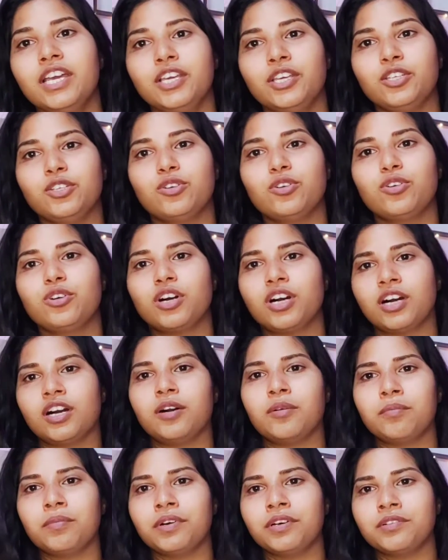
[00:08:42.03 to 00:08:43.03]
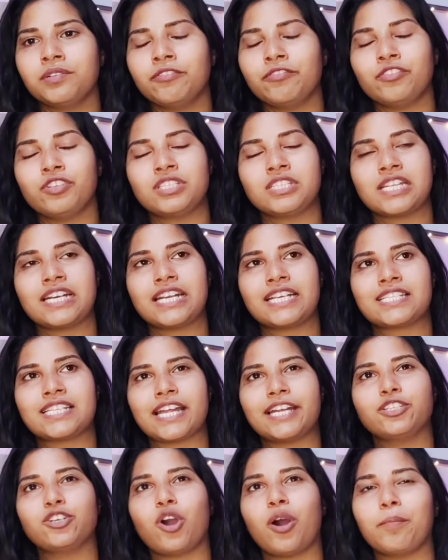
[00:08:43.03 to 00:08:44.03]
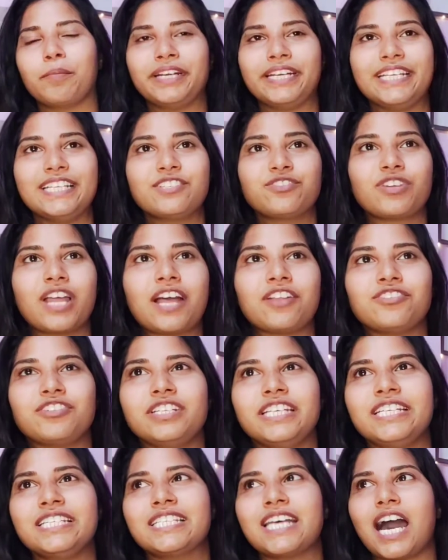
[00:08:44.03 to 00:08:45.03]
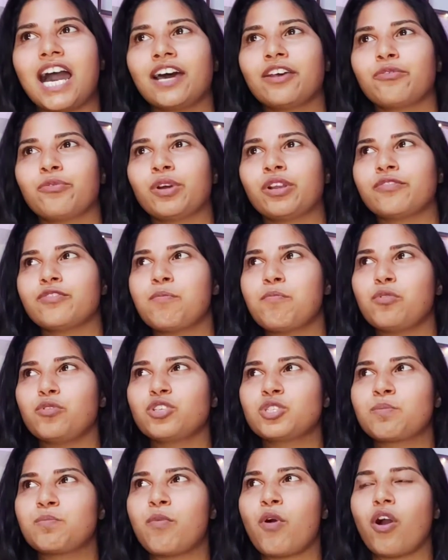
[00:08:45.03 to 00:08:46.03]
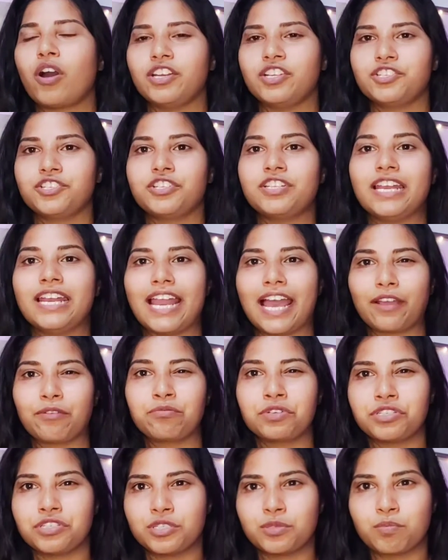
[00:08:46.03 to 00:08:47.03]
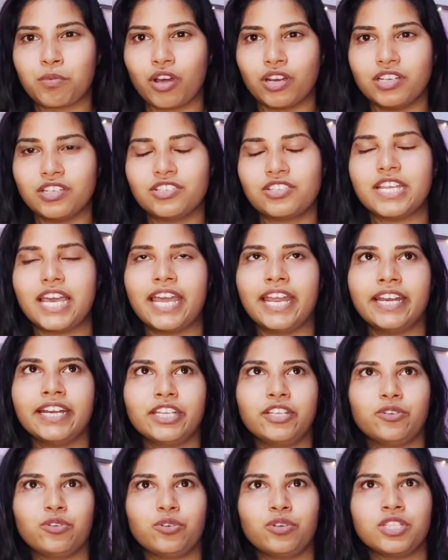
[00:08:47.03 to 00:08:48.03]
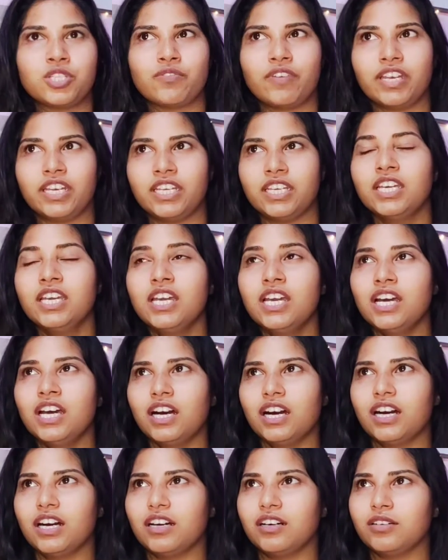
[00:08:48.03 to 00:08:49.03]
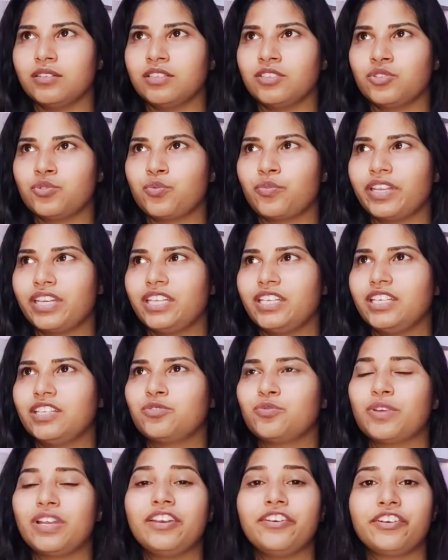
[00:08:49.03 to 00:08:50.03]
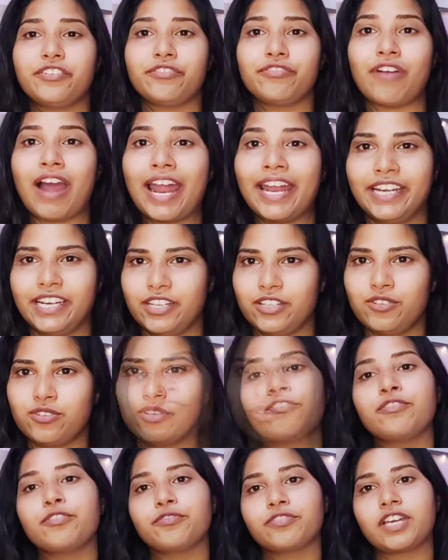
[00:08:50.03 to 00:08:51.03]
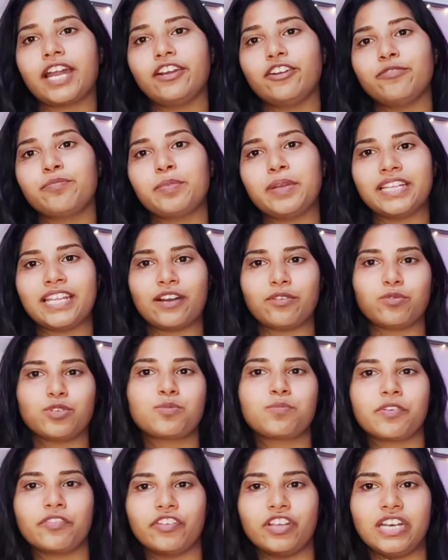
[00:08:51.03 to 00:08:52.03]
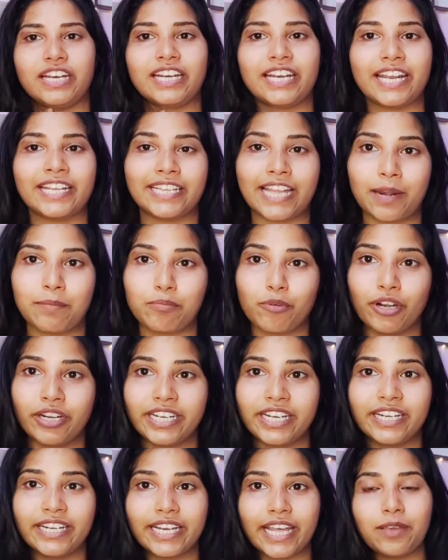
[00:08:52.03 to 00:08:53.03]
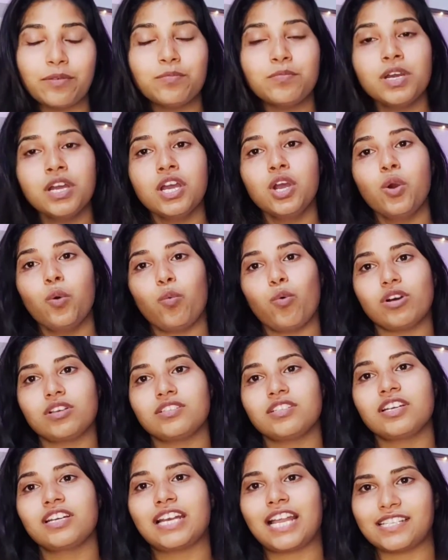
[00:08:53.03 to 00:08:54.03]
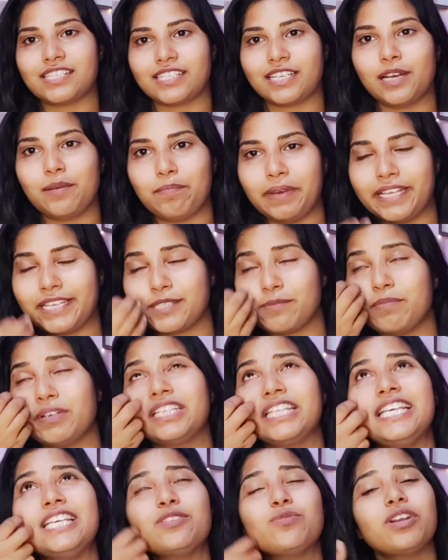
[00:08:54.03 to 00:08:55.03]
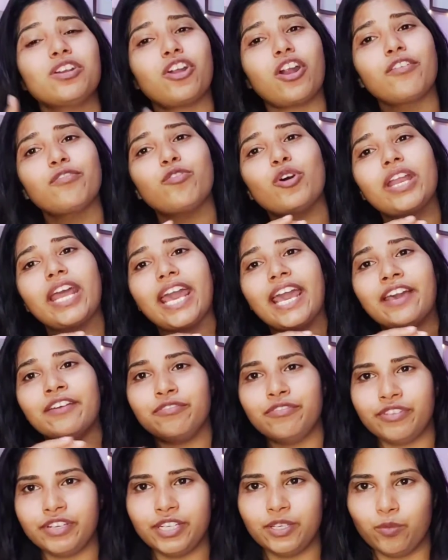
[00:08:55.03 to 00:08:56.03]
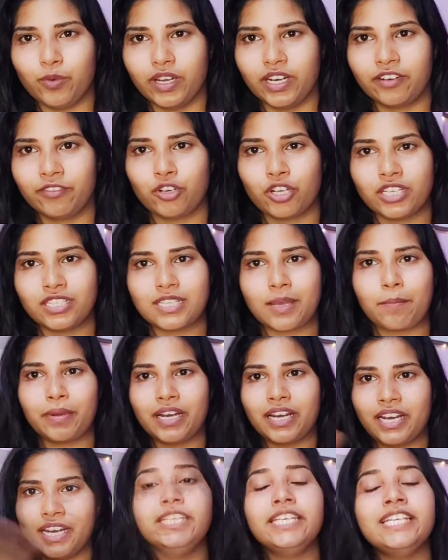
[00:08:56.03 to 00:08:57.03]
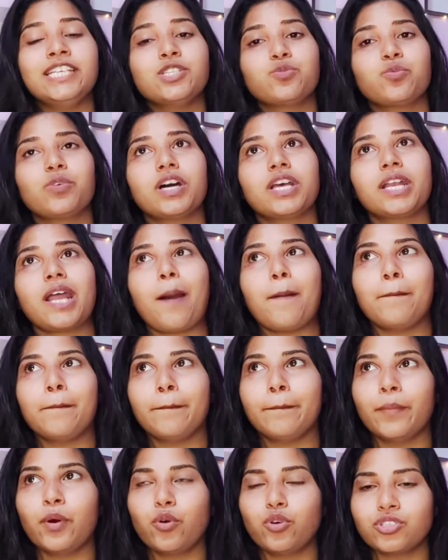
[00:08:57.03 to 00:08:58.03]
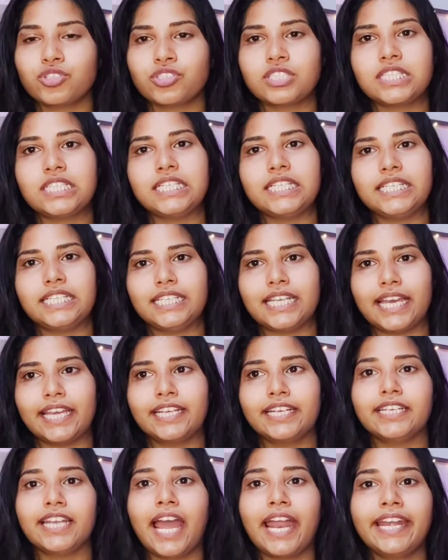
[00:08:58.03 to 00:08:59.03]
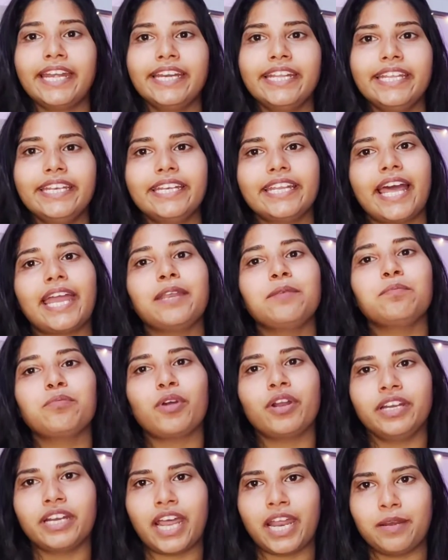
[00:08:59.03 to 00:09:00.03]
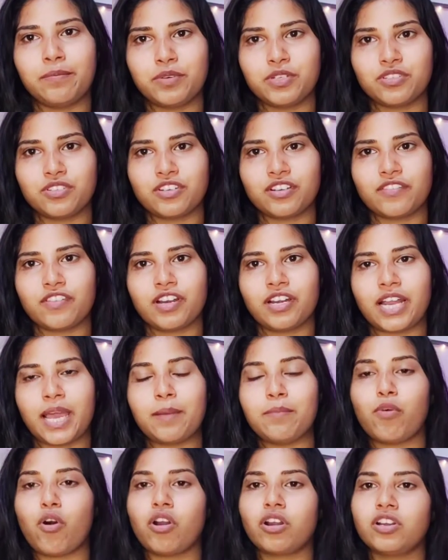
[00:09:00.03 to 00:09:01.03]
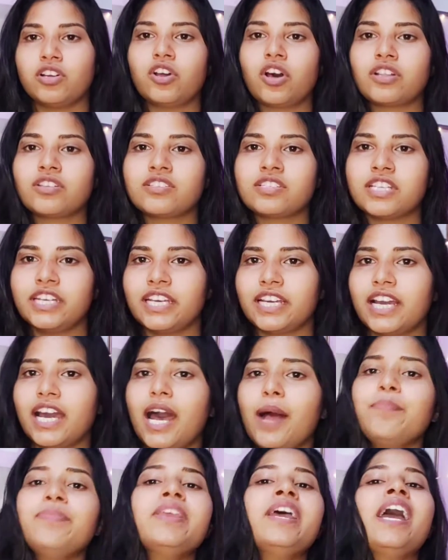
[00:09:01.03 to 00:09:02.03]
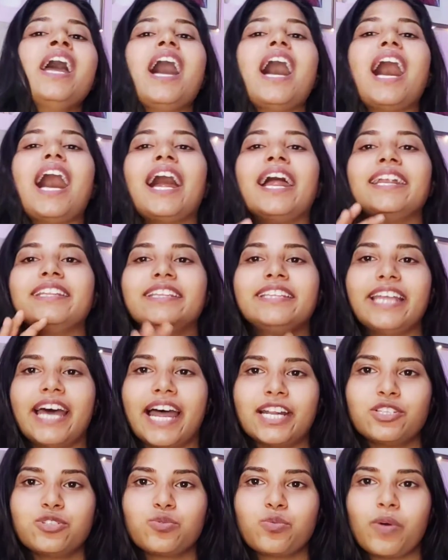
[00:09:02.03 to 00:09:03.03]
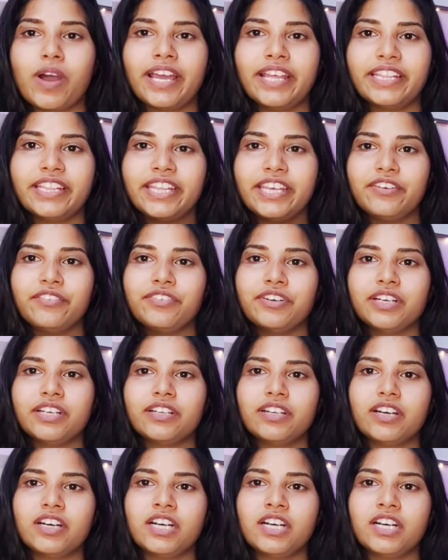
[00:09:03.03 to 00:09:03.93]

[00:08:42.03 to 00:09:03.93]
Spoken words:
If we set aside comedies, tragedies are one of the most polished. The language is polished, and it's very refined. Fifth kind of play that was prevalent at that point in time was the classical plays, but these were not for everyone. For example, these were mostly, like 99.9% of the time, modeled on Seneca, and that's why they were